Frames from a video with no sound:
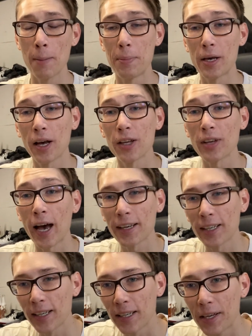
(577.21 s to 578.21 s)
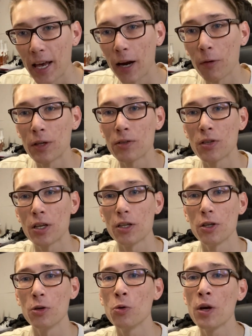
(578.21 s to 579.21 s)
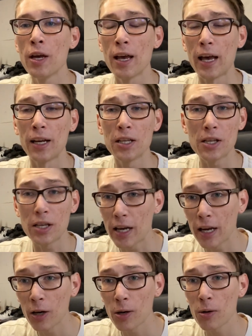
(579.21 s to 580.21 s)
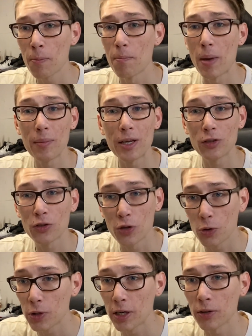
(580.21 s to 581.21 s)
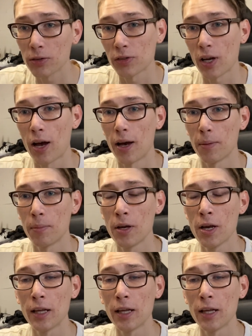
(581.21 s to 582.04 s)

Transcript: because I can guarantee you in a year, maybe 2 years time,